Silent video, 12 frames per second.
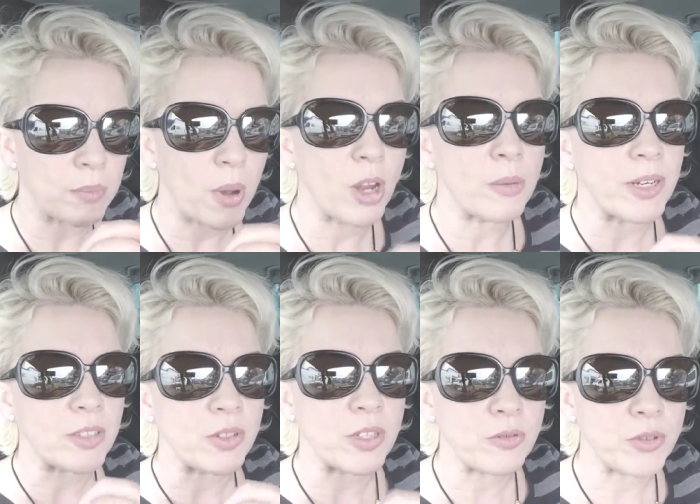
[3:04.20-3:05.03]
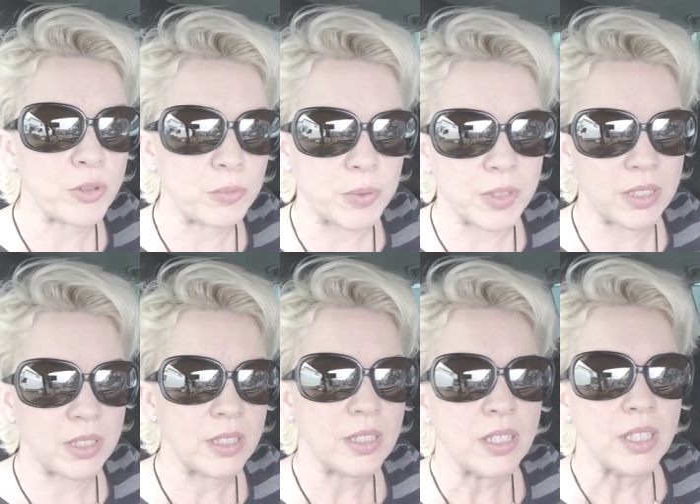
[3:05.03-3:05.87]
parliamentary groups
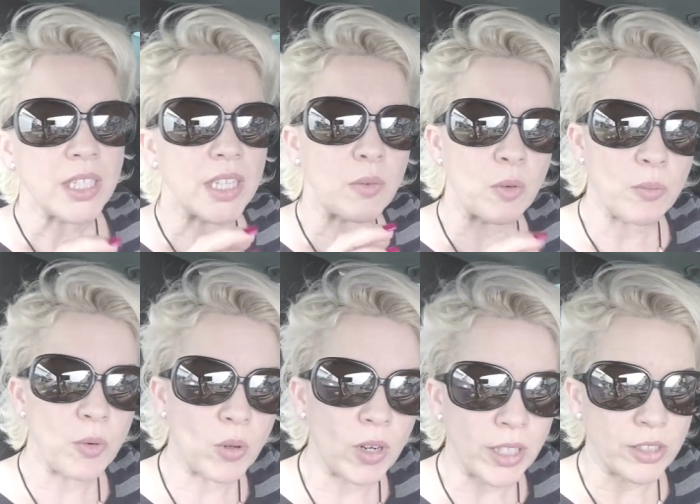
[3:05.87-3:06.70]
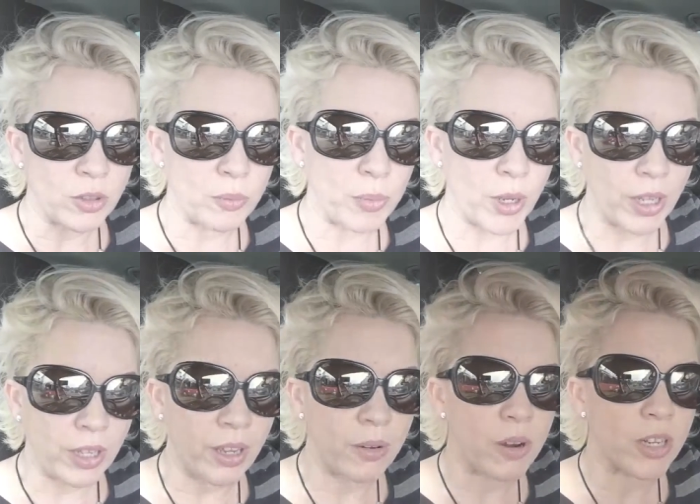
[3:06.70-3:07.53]
that were more like John
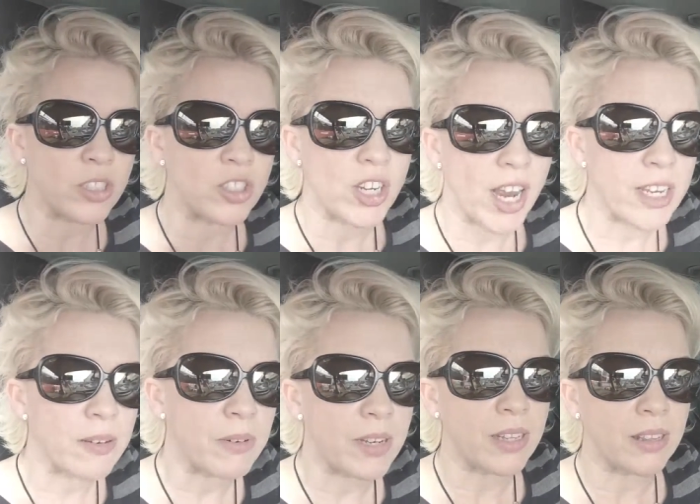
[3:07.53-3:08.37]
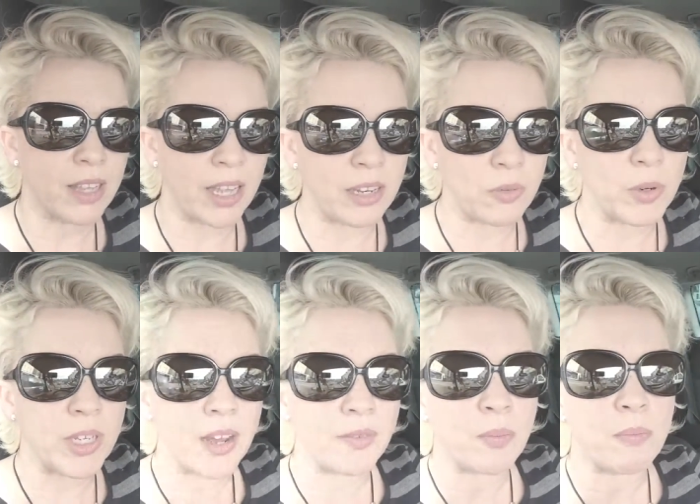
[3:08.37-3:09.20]
Bercow, I genuinely think
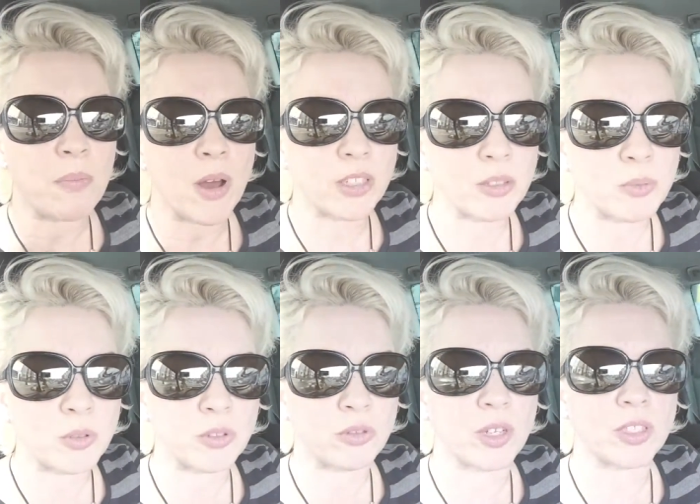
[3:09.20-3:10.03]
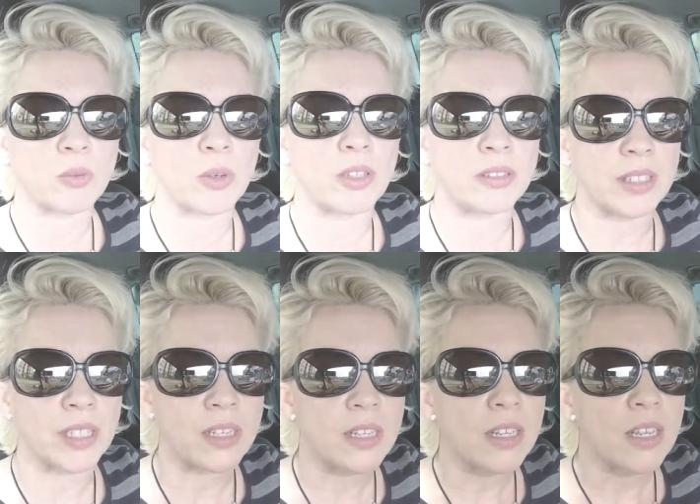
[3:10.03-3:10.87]
we'd have a much more
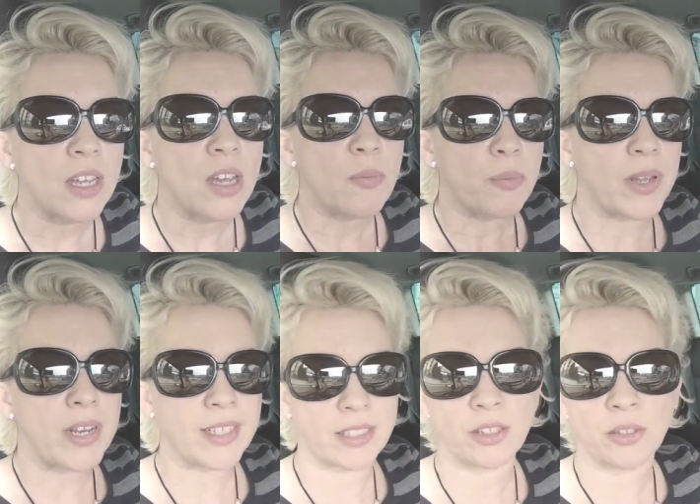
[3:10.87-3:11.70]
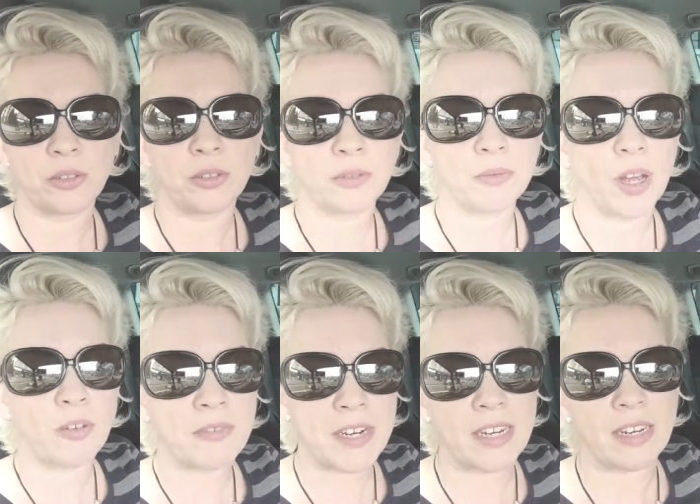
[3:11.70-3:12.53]
trustworthy political
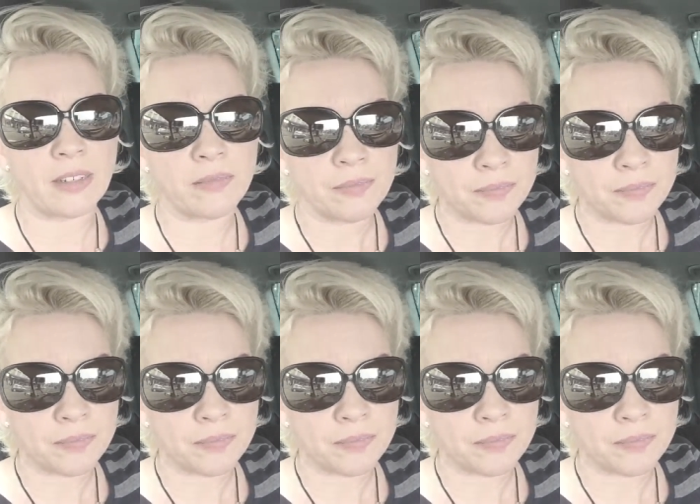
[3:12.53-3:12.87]
arena.